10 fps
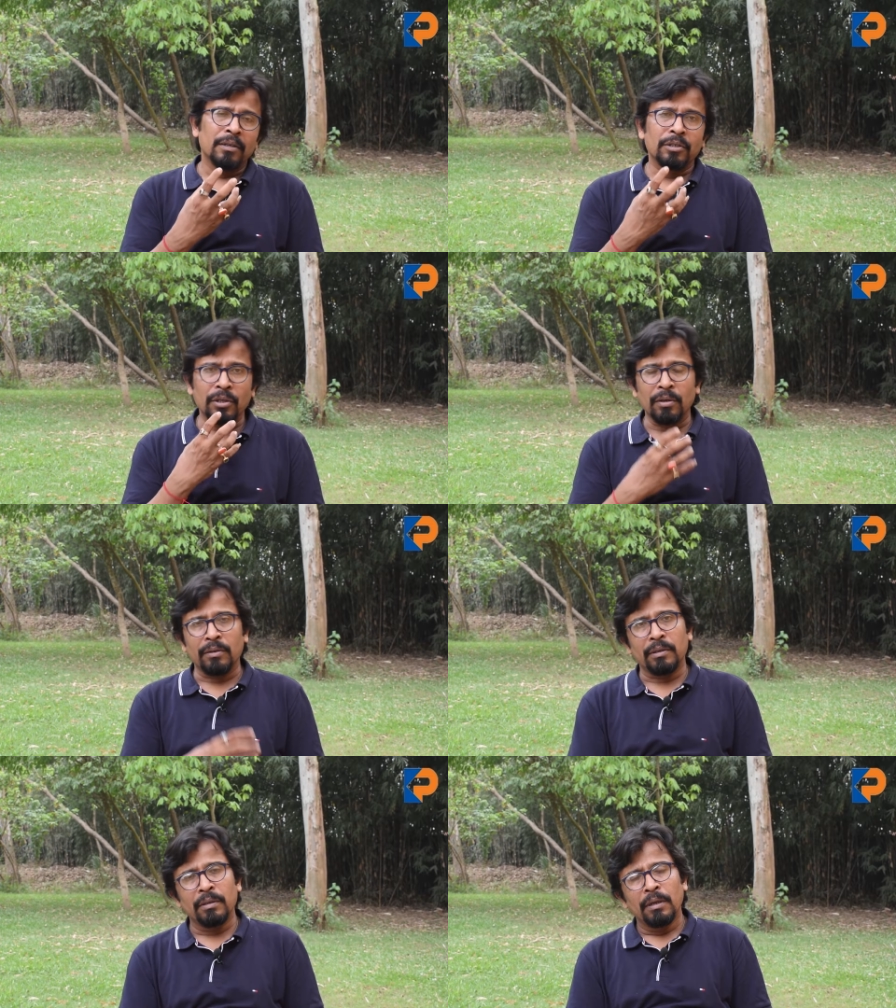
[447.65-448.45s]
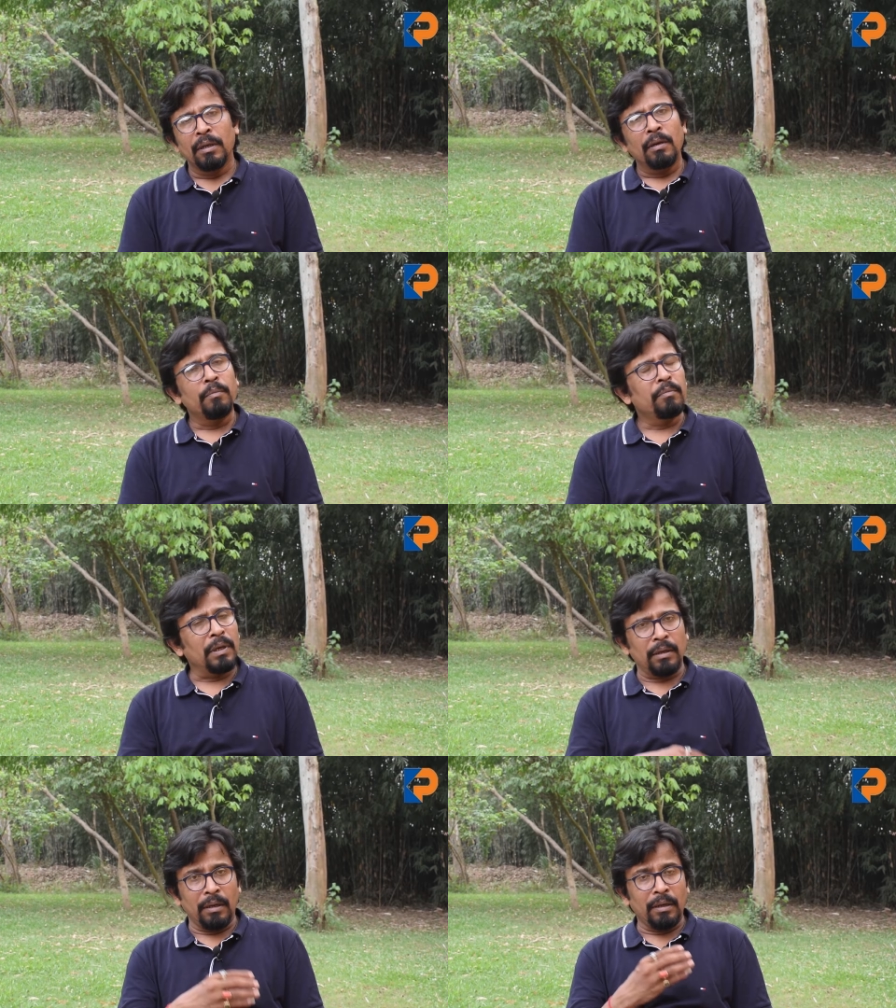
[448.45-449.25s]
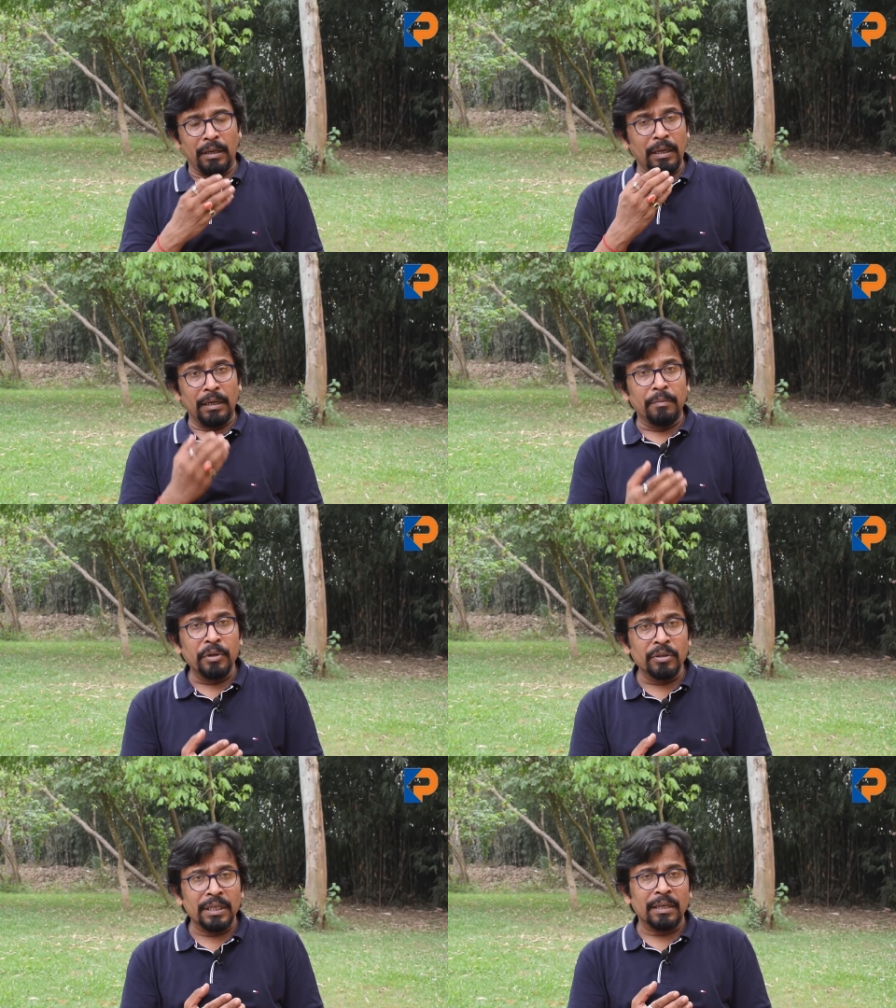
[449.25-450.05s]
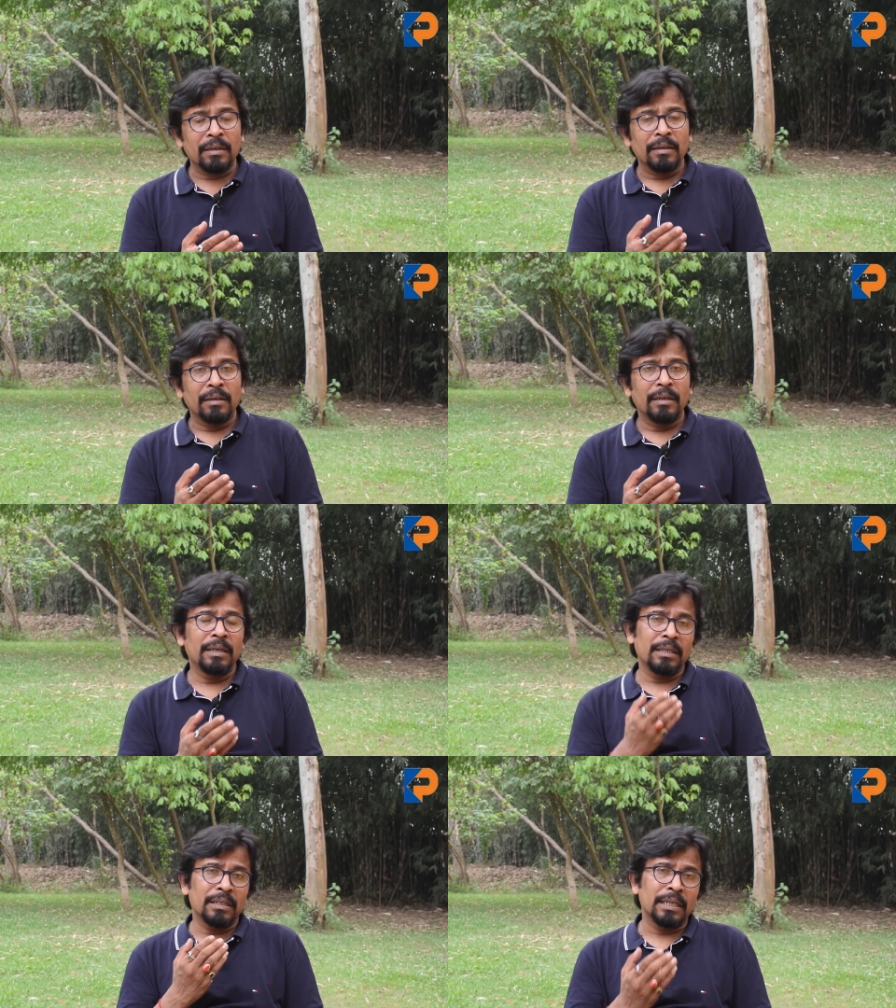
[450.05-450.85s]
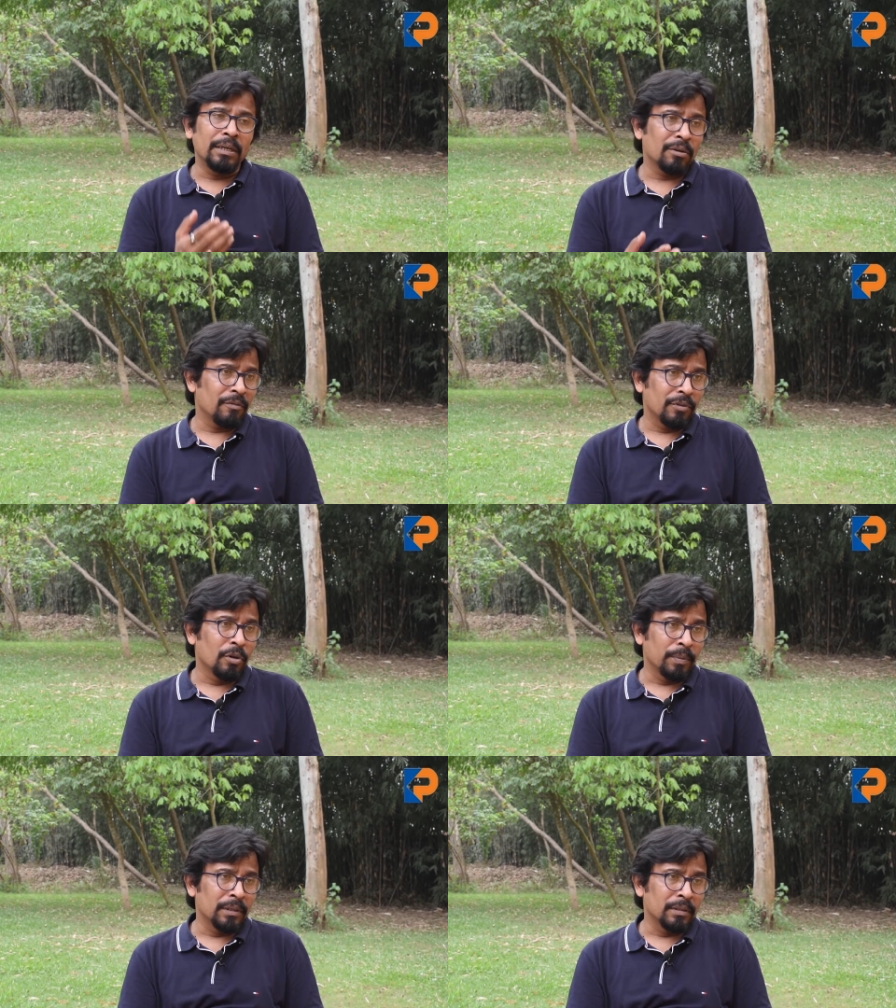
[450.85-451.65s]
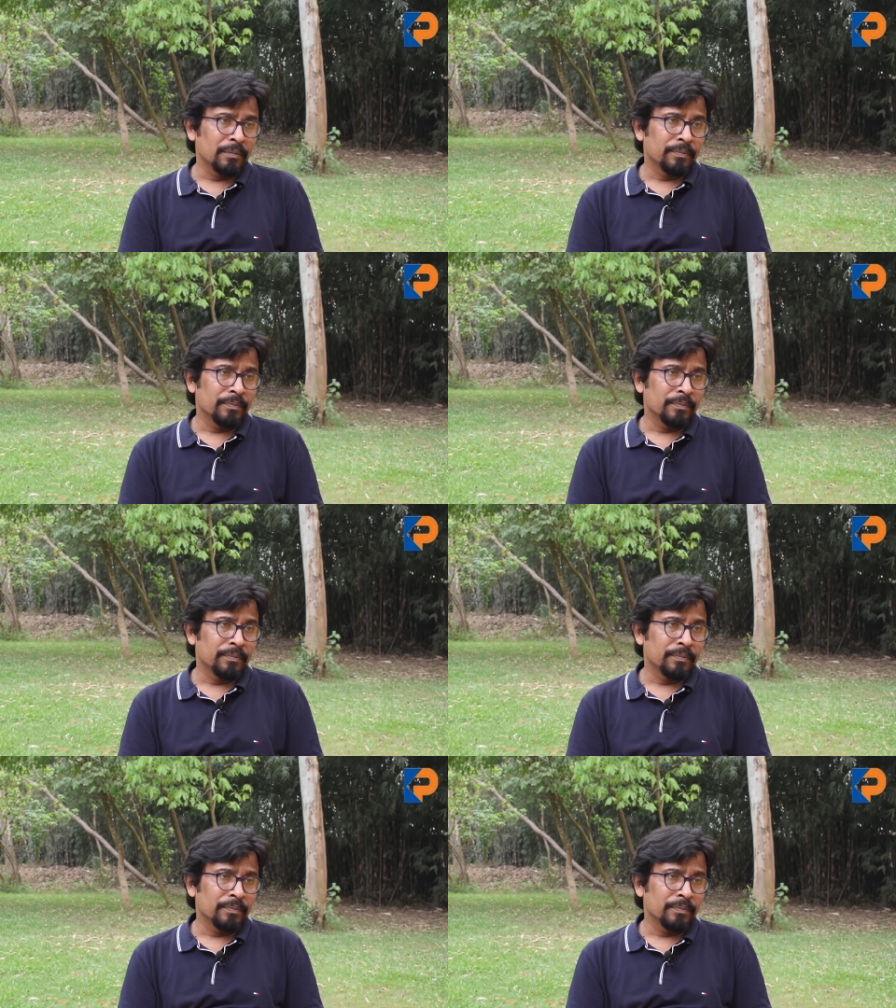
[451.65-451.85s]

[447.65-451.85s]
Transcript: genre. In music, it is a center of Dhrupad.